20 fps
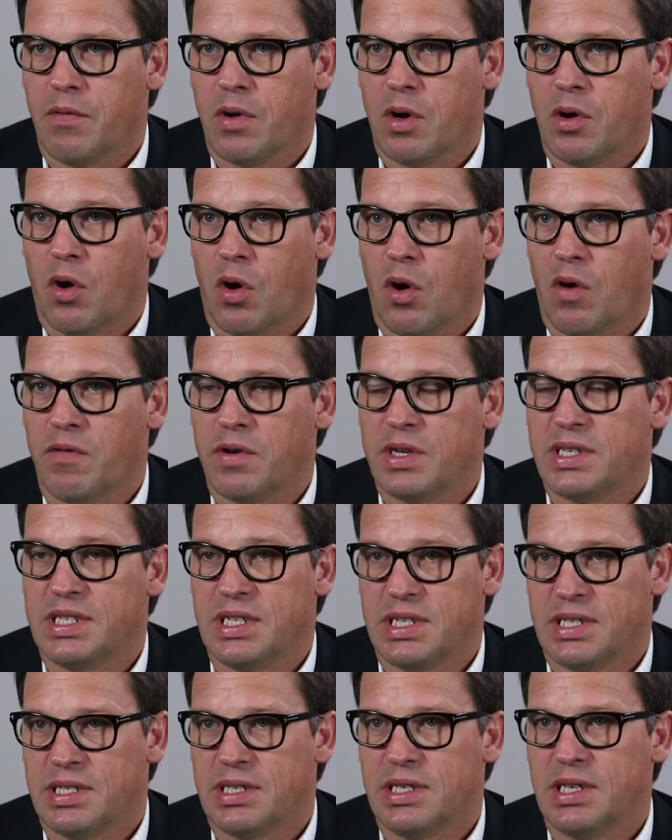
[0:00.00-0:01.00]
with over
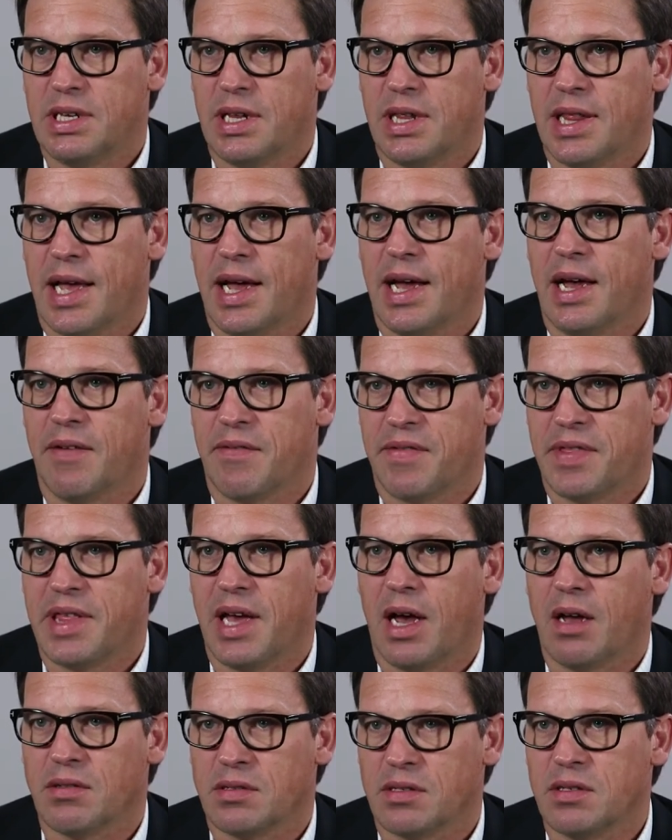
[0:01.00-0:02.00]

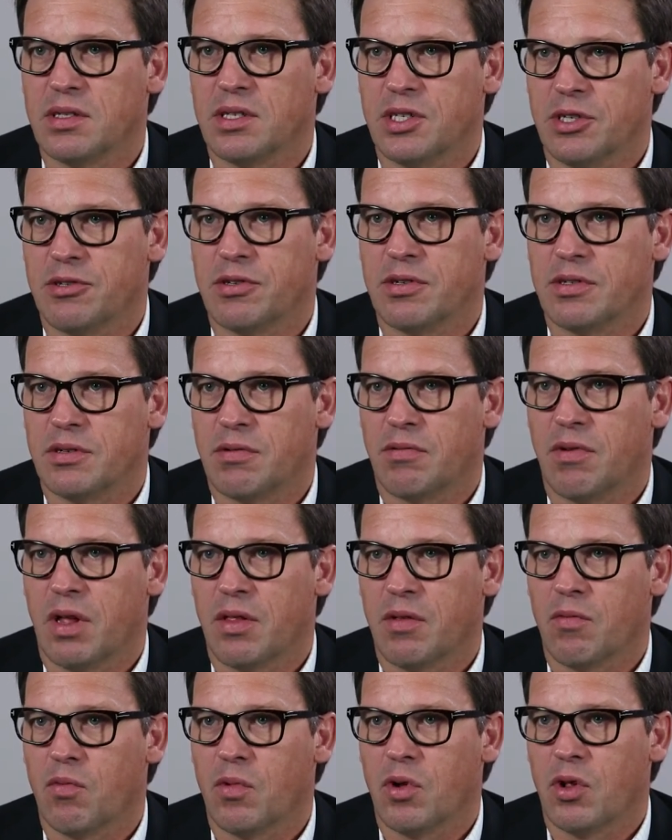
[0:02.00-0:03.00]
16,500 teachers around
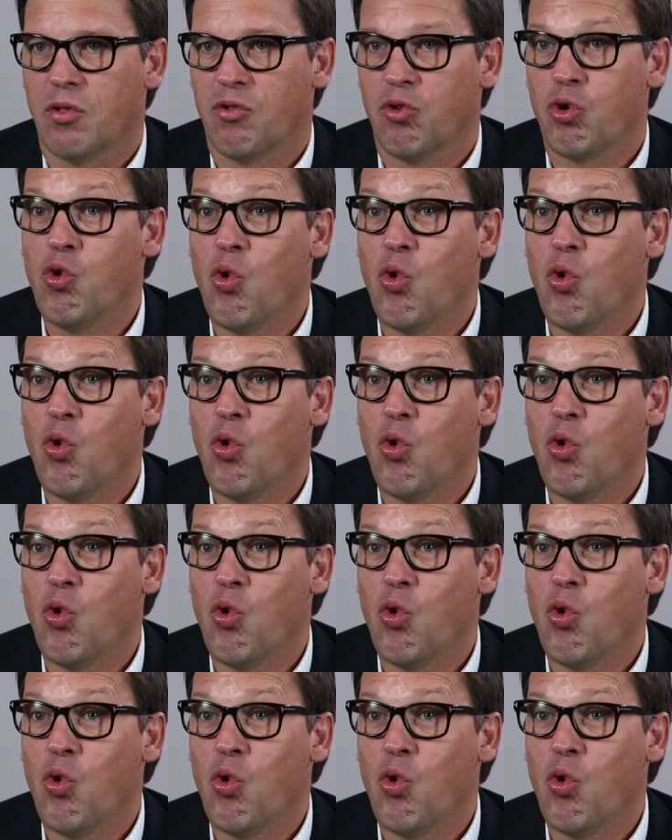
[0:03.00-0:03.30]
the world